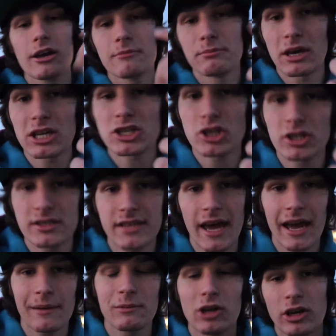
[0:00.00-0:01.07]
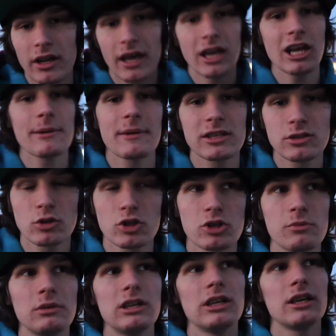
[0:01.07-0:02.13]
make sure to tag me on any of my
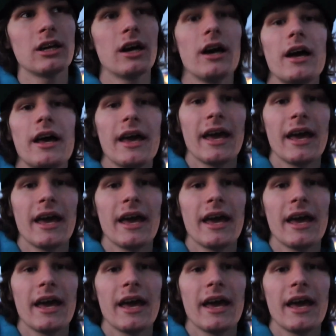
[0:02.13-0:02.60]
social media